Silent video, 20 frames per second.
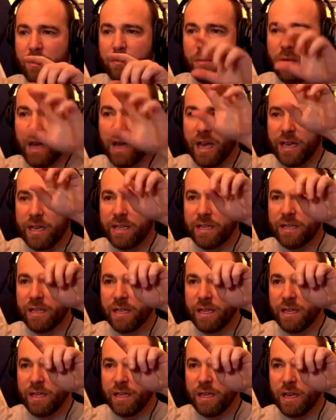But
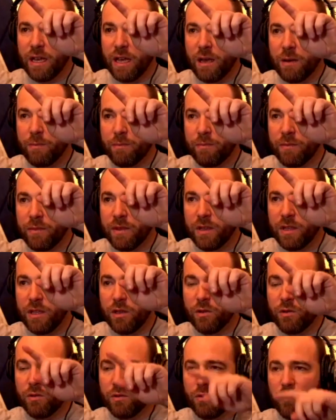
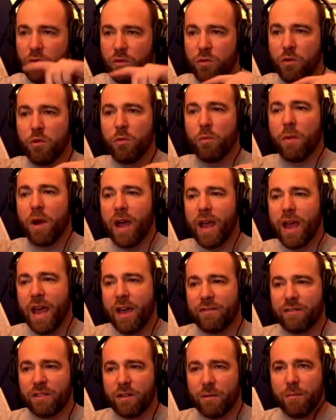you might
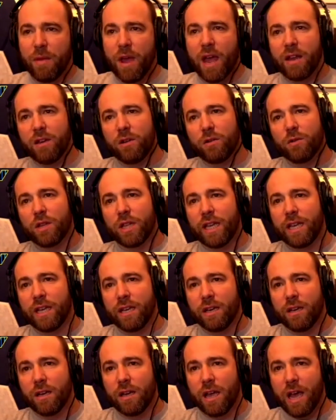have to
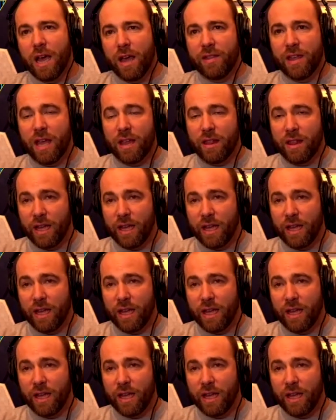manually add that.